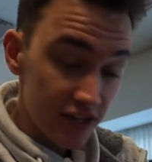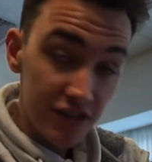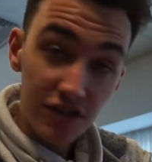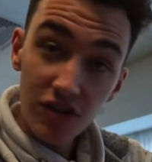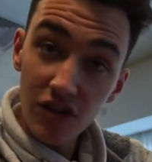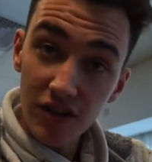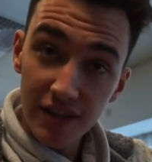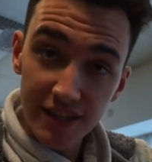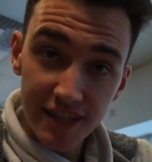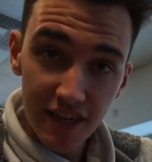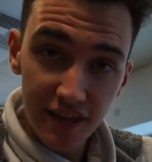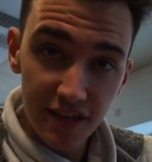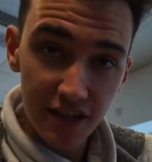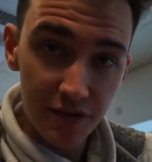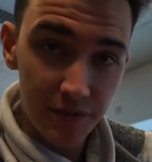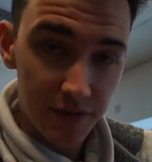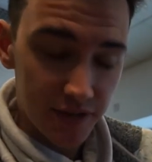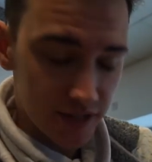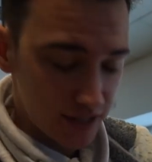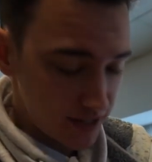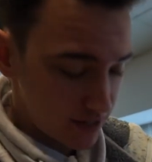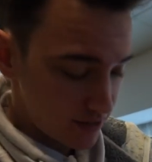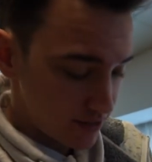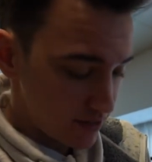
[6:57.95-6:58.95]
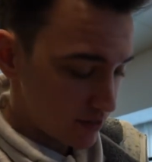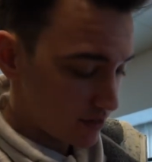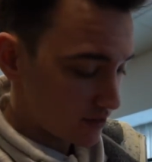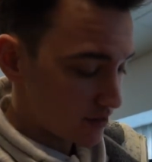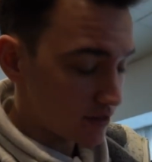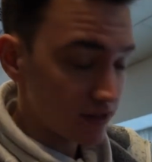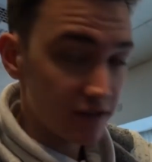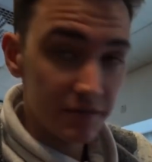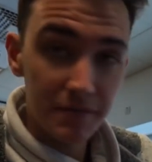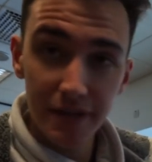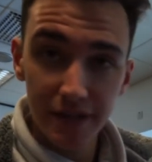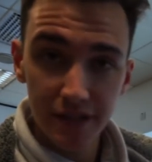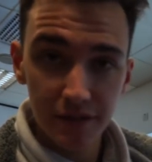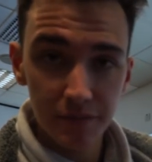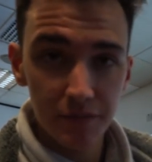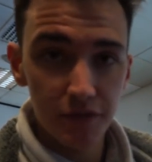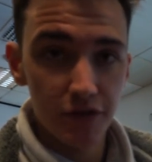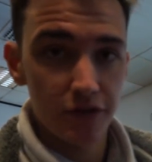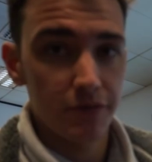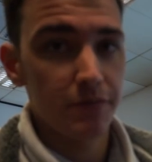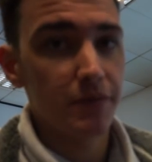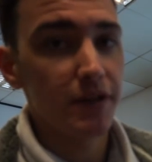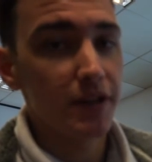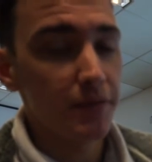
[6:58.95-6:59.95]
Not entirely wasted though, you know, met some
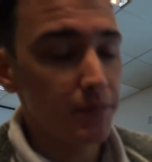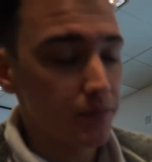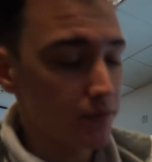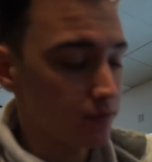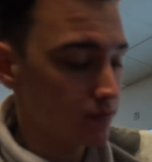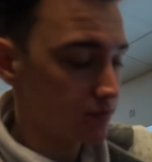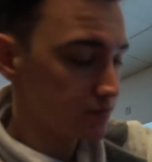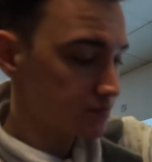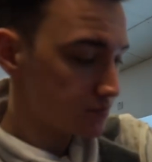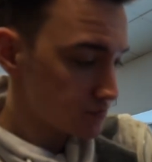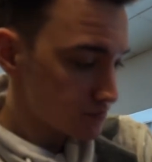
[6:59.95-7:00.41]
new people.